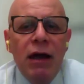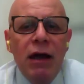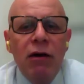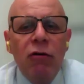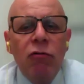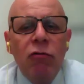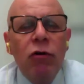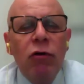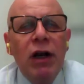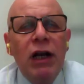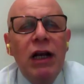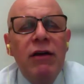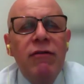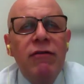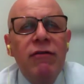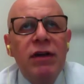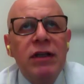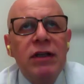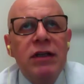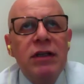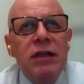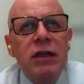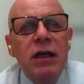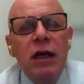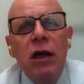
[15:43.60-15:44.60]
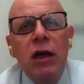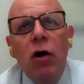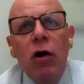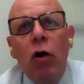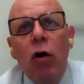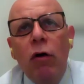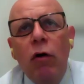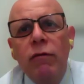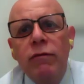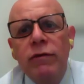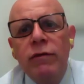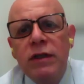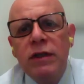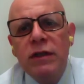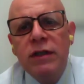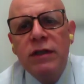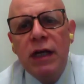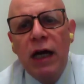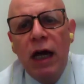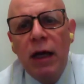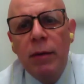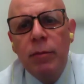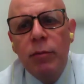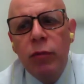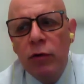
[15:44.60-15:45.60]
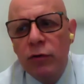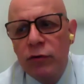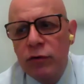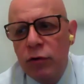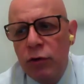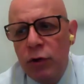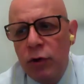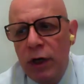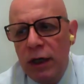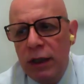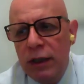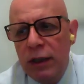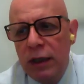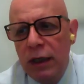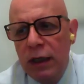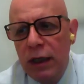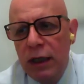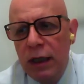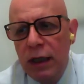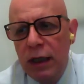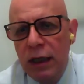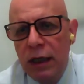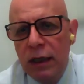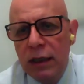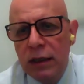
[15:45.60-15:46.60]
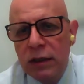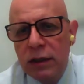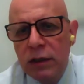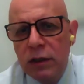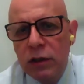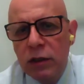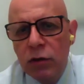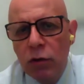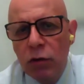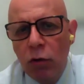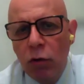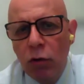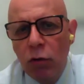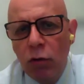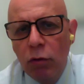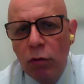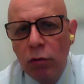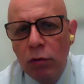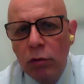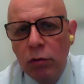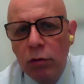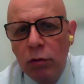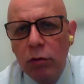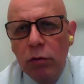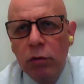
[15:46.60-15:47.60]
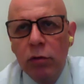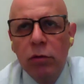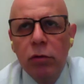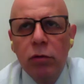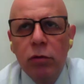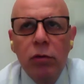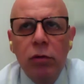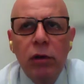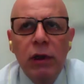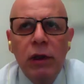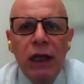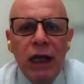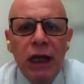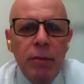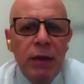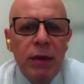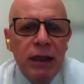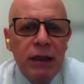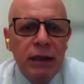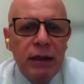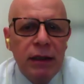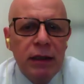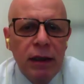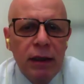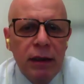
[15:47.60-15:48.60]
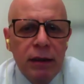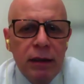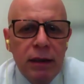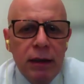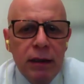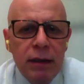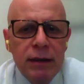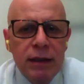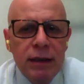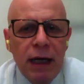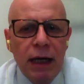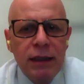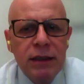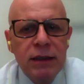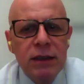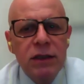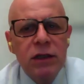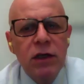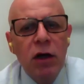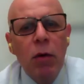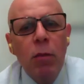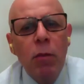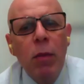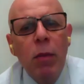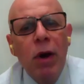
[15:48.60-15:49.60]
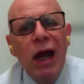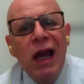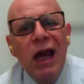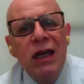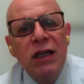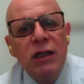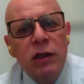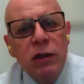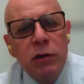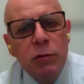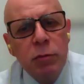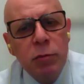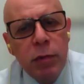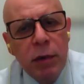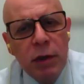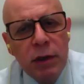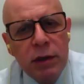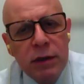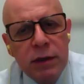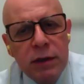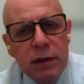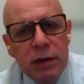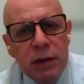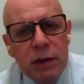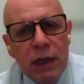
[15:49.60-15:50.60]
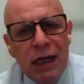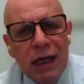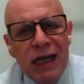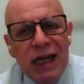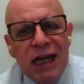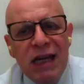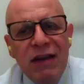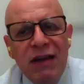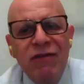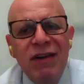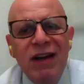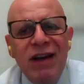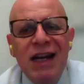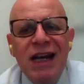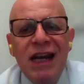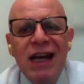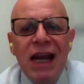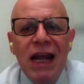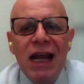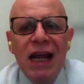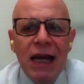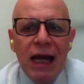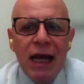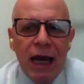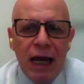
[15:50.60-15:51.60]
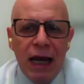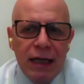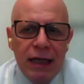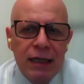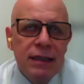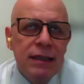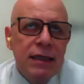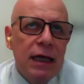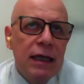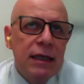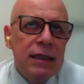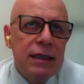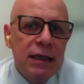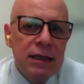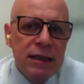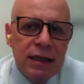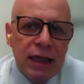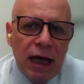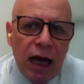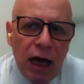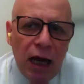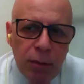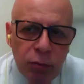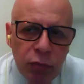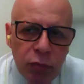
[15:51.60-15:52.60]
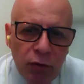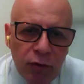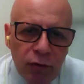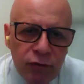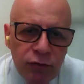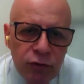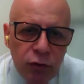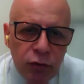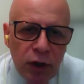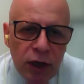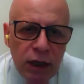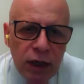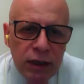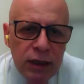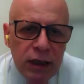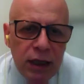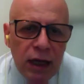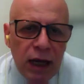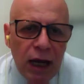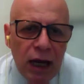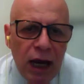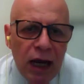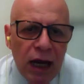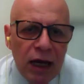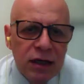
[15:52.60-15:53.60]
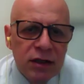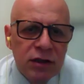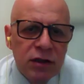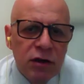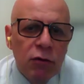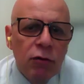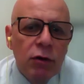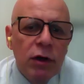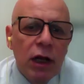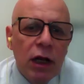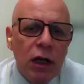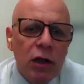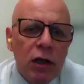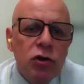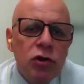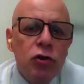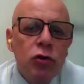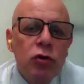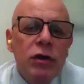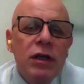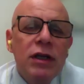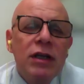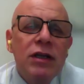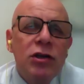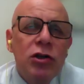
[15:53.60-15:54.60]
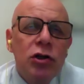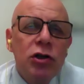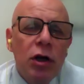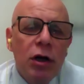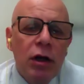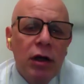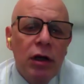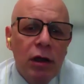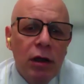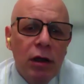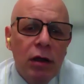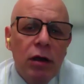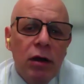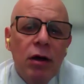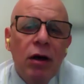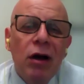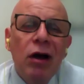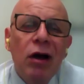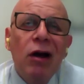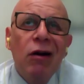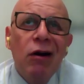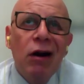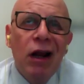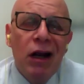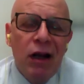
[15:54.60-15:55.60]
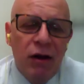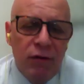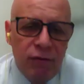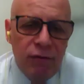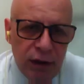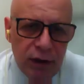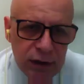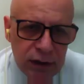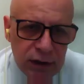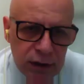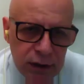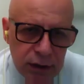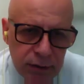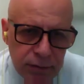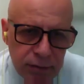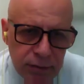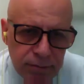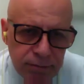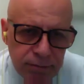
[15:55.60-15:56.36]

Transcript: relevancy of this type of treaty is so limited that some experts even negate that this type of treaty has real judicial relevance.